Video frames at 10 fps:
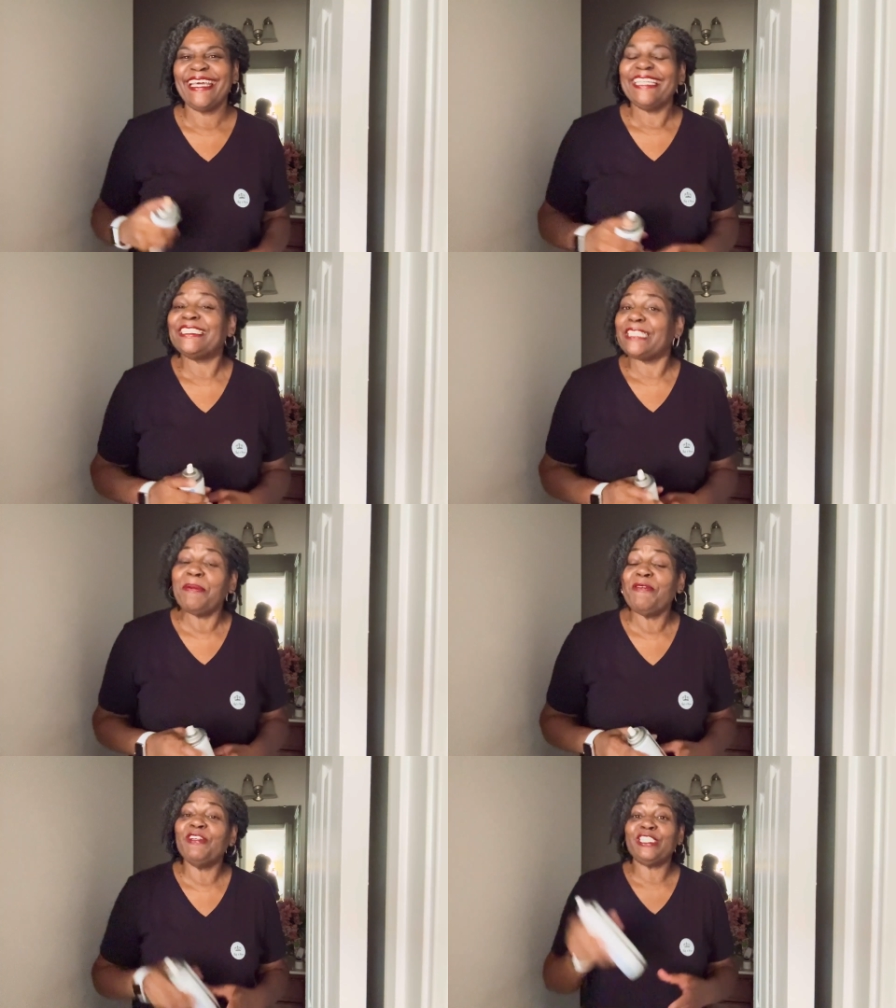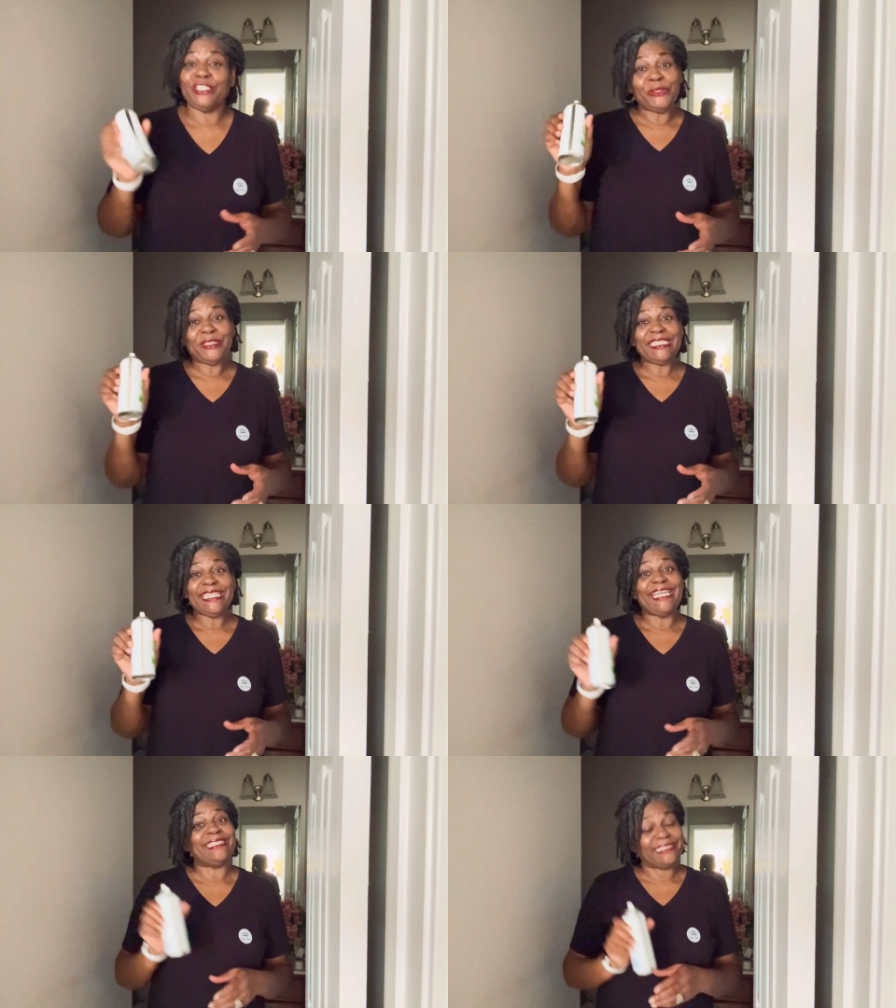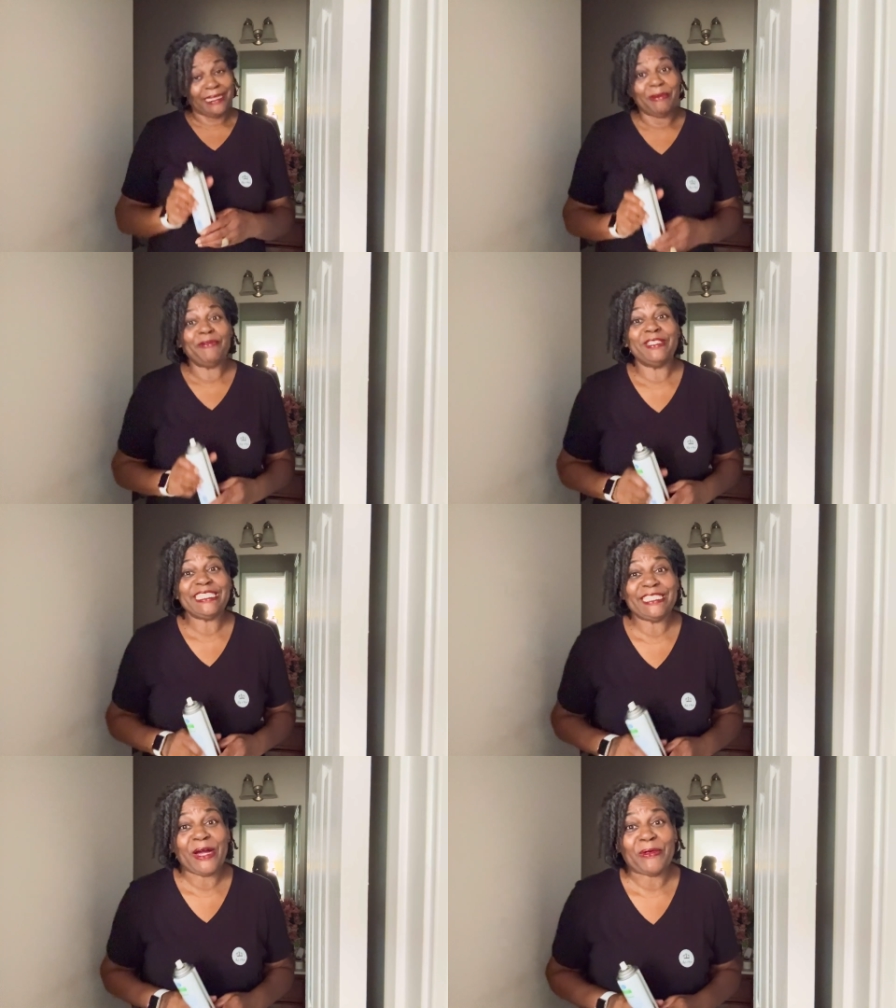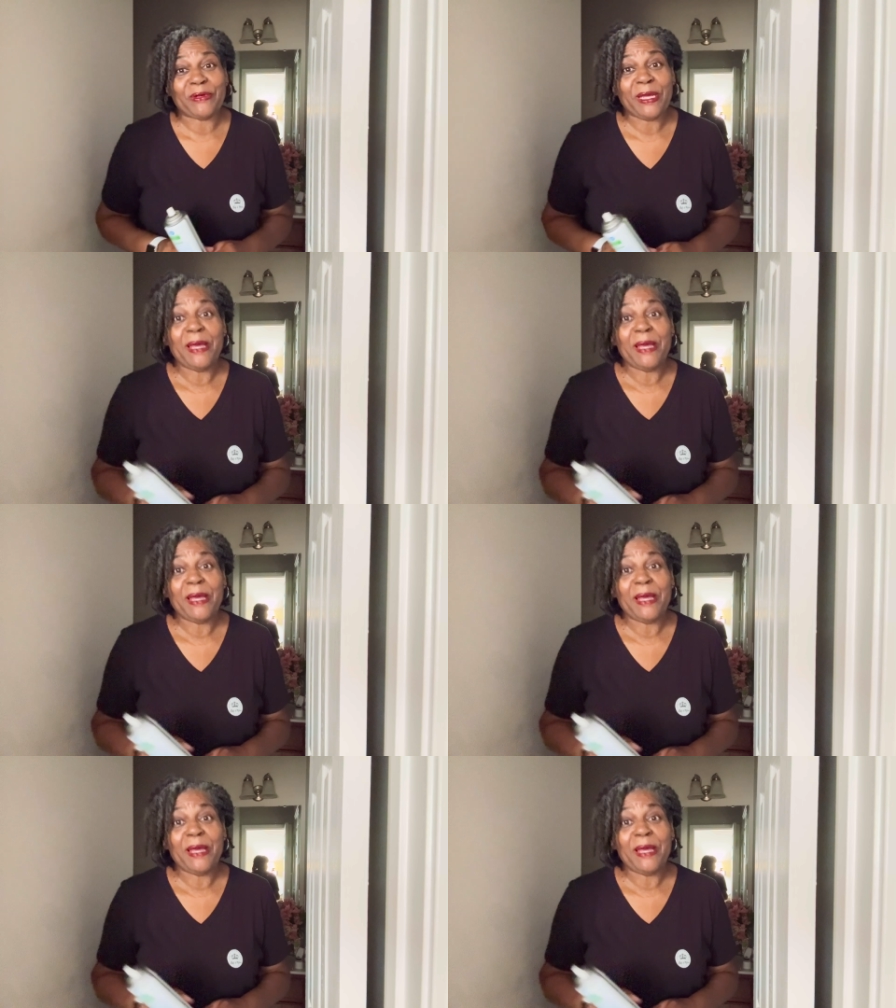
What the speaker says: Some of us use it and some of us don't.